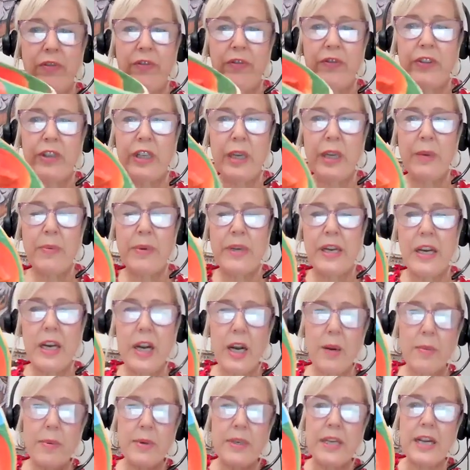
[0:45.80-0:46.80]
flipped it
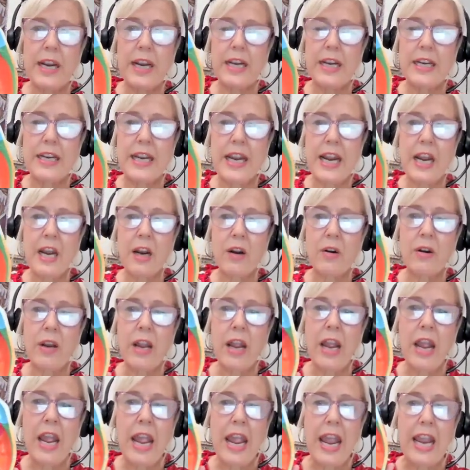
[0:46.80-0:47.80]
upside down
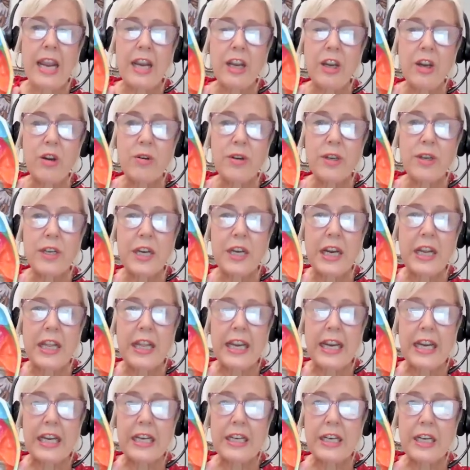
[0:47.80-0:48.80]
and you see
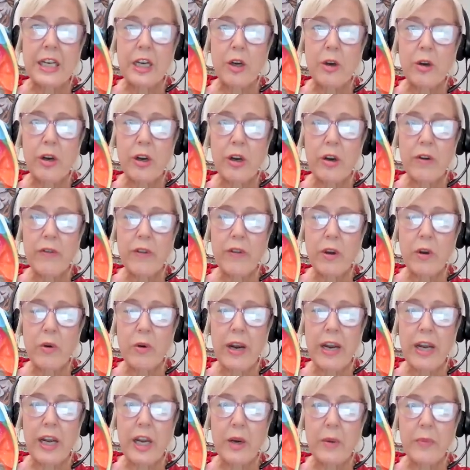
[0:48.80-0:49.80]
the interior of the
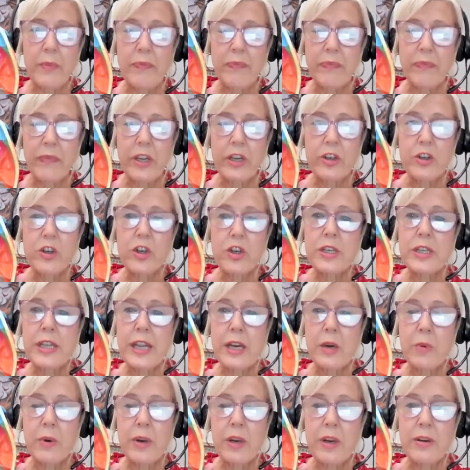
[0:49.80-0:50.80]
cranium, just
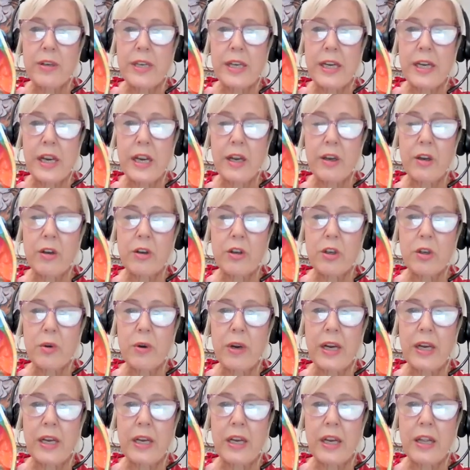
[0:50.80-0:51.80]
like what you see on your
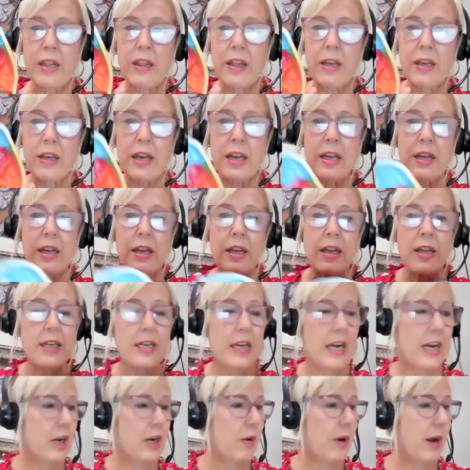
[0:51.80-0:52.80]
screen in the
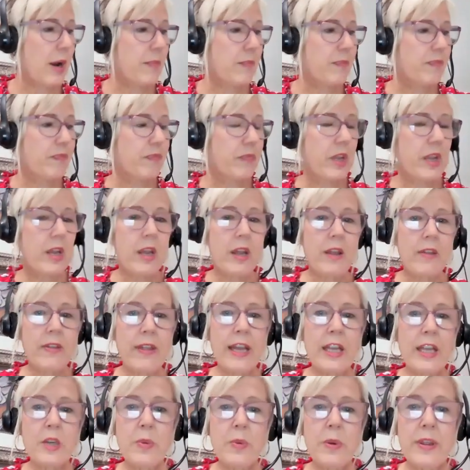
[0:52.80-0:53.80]
diagram.
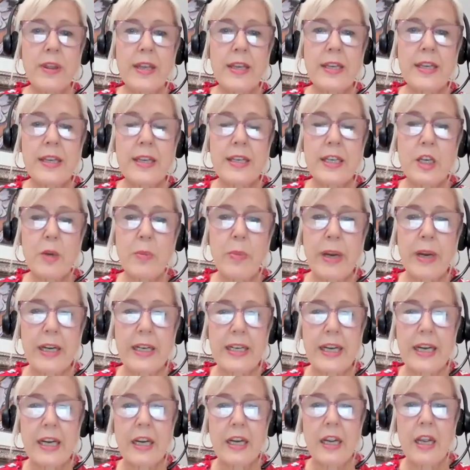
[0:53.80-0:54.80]
That's what this is
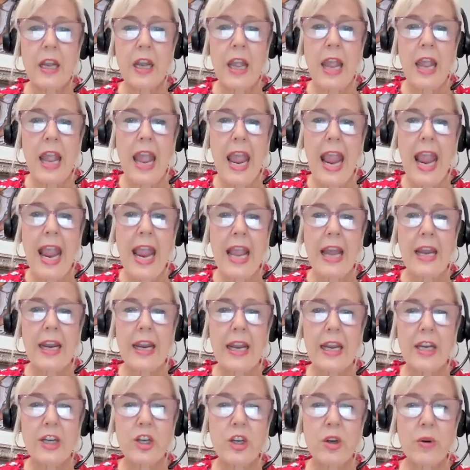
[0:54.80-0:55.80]
depicting. And
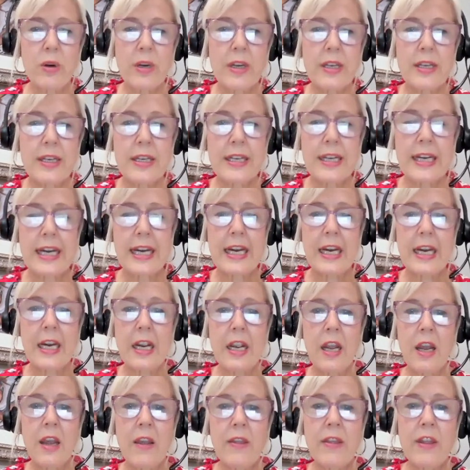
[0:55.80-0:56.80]
as you can see,
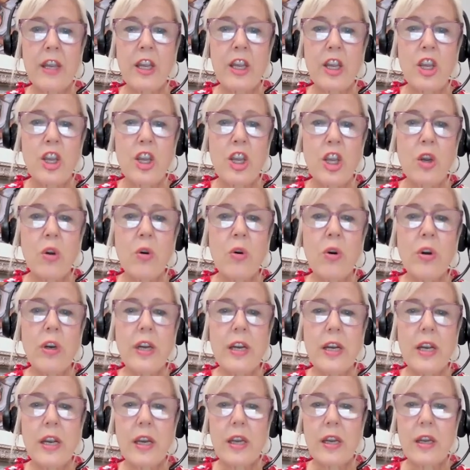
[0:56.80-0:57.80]
the
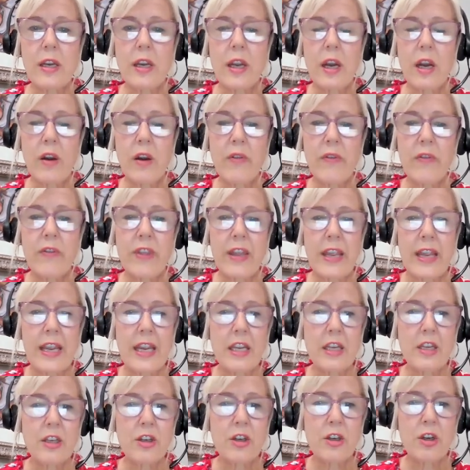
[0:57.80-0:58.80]
union of
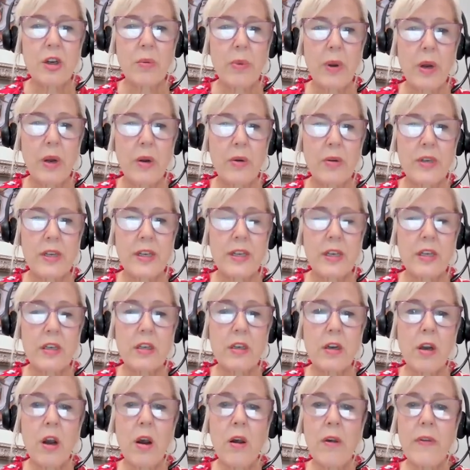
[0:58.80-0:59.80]
these two bones, this is
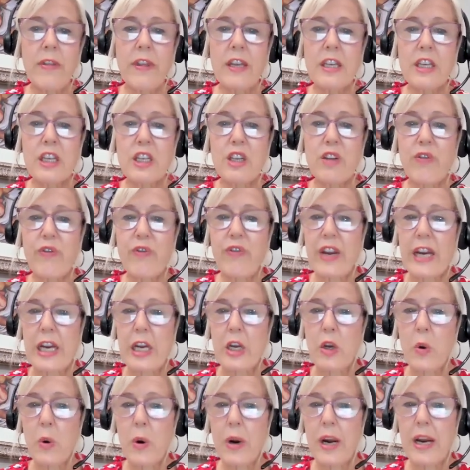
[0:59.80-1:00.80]
called the
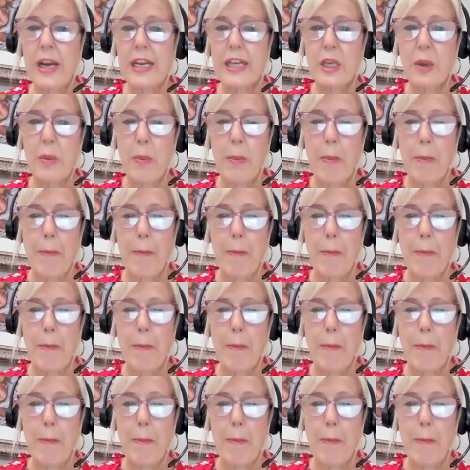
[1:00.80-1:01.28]
sphenoid, is a